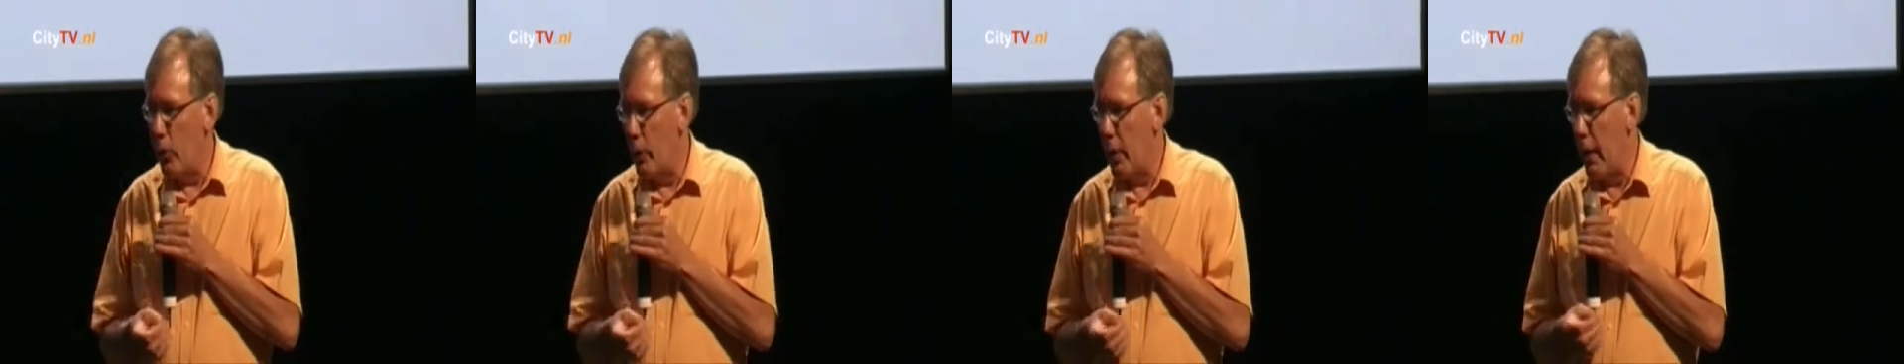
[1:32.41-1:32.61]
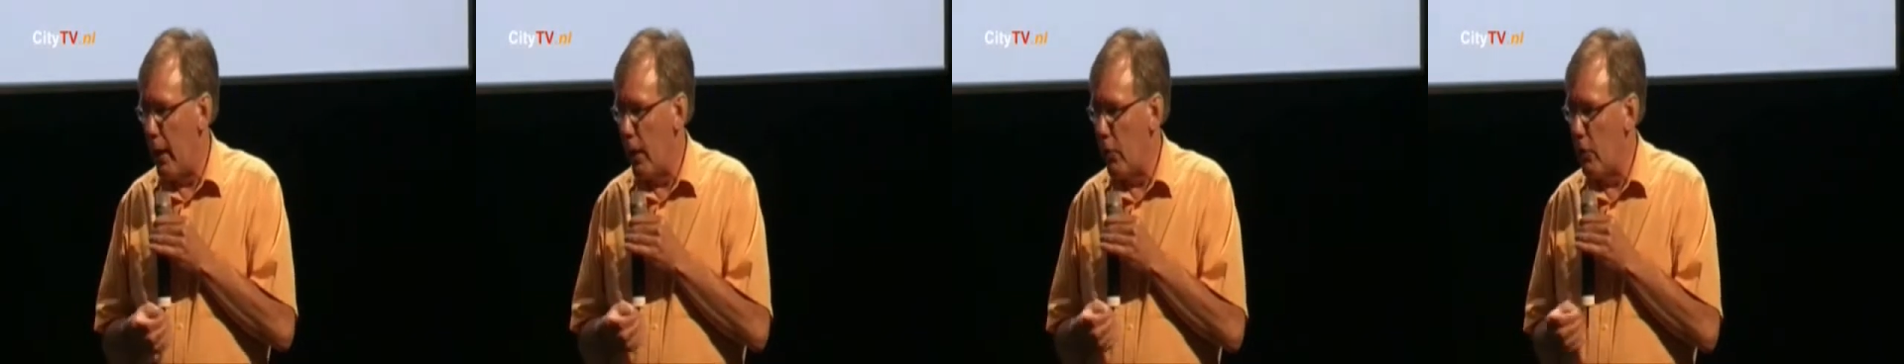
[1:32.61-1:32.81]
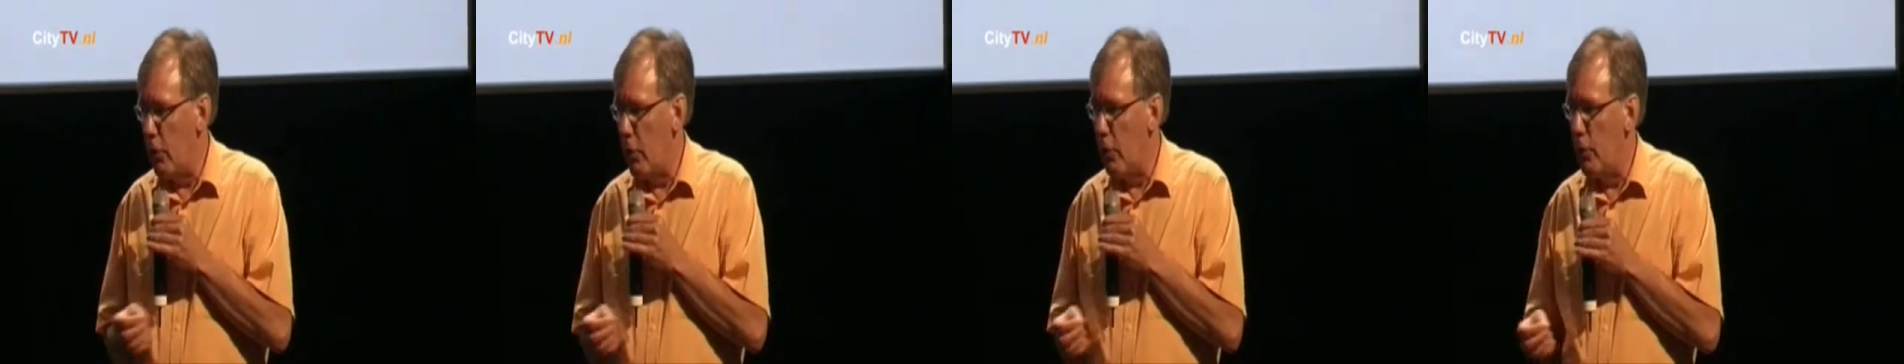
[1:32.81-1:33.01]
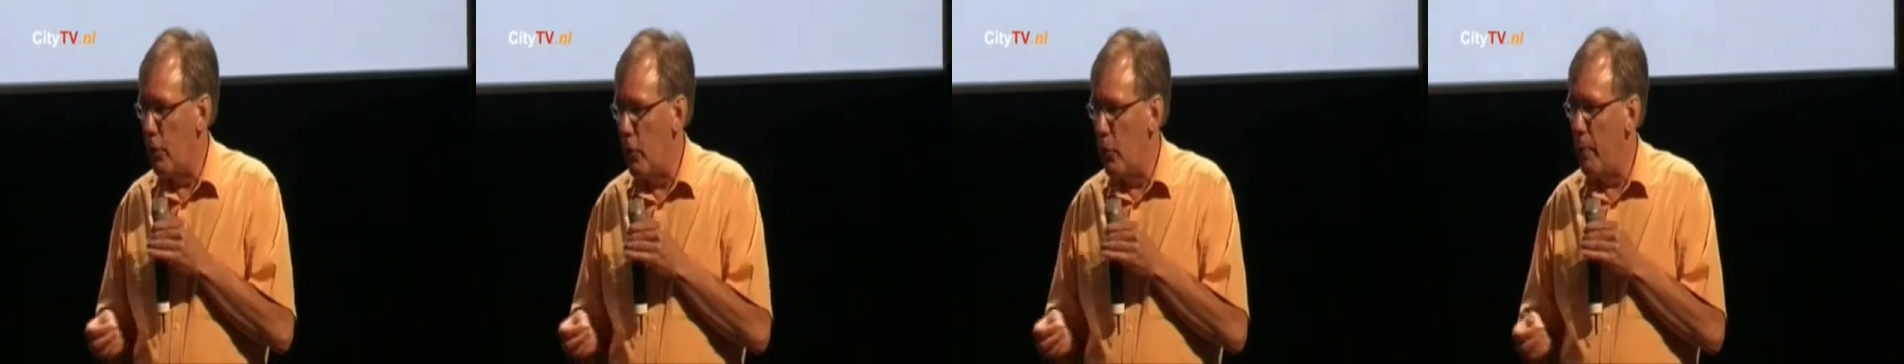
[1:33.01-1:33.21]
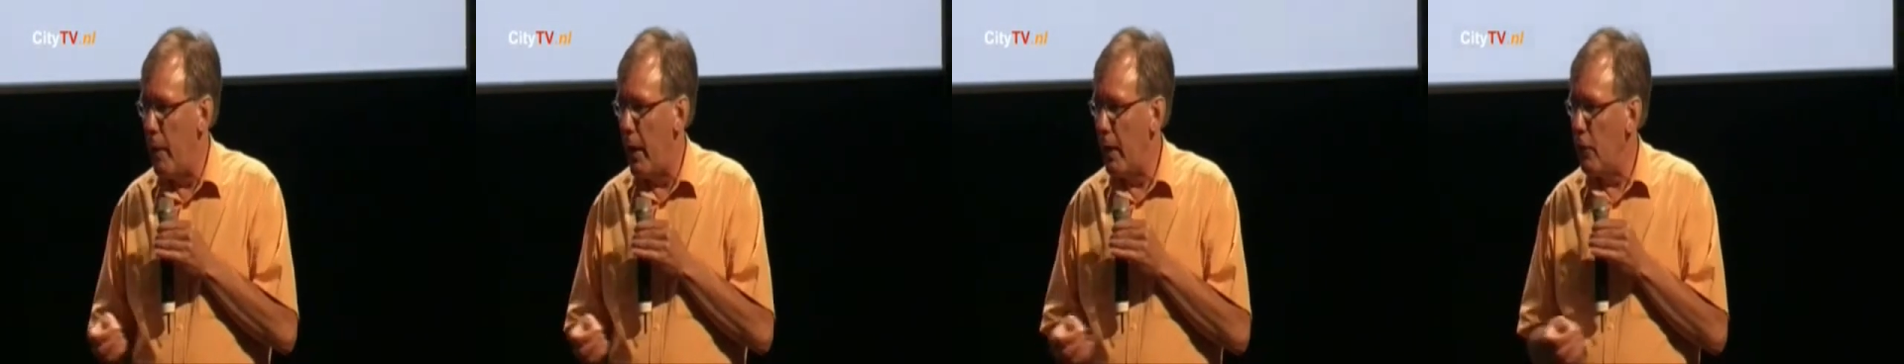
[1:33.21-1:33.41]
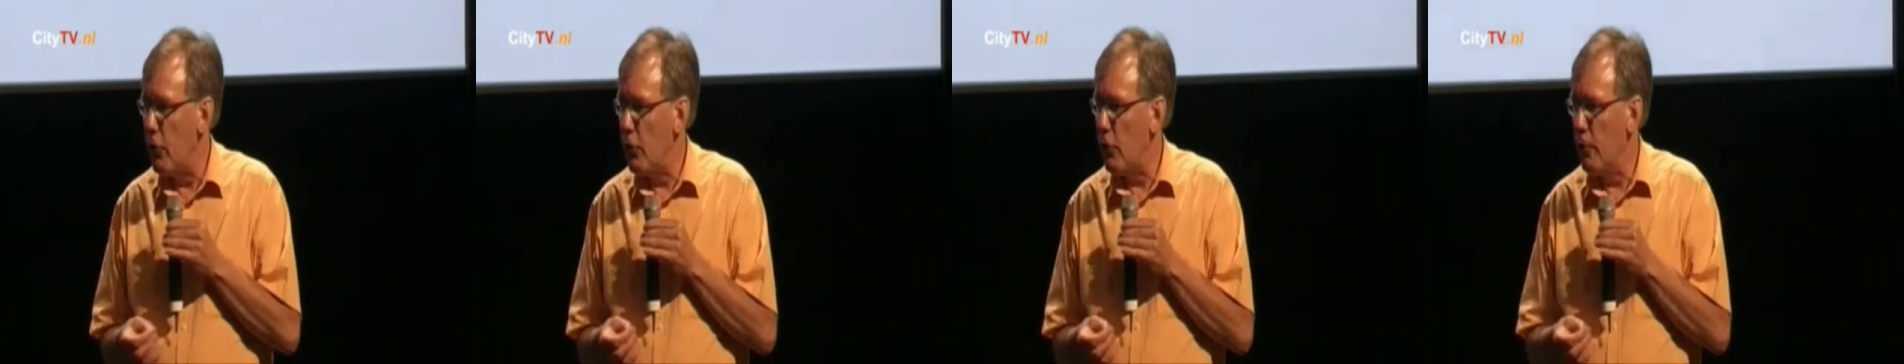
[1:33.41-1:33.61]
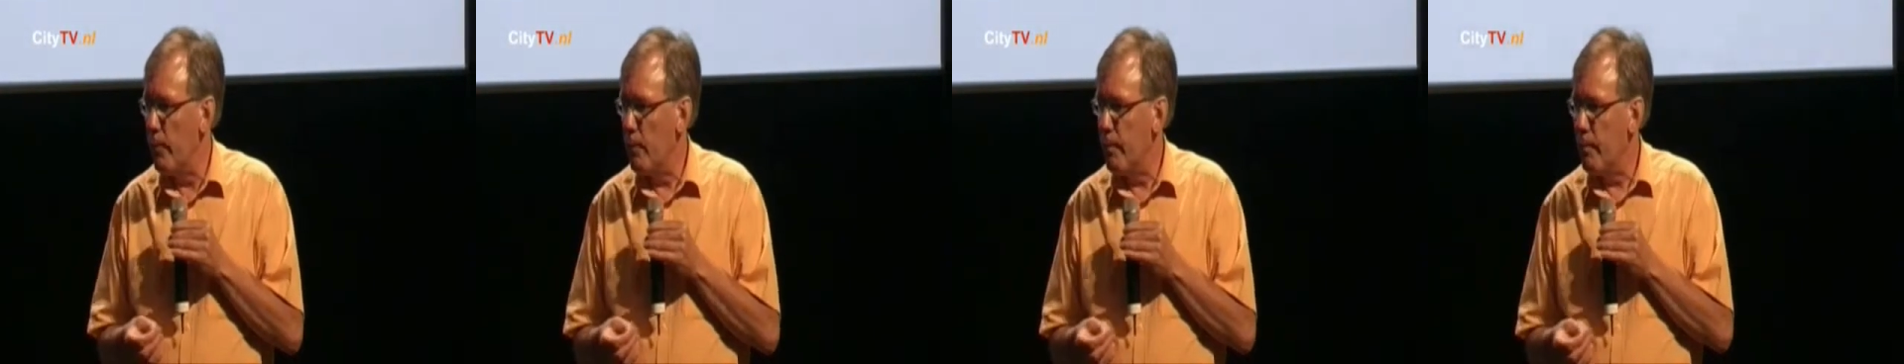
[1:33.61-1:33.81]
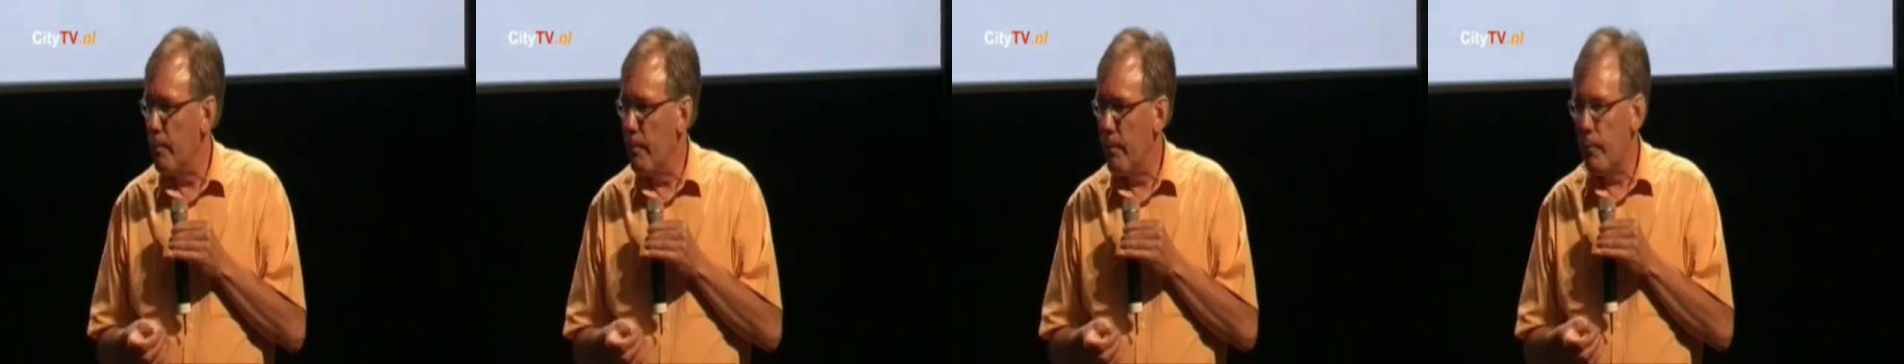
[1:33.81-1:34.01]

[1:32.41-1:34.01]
who can actually manage.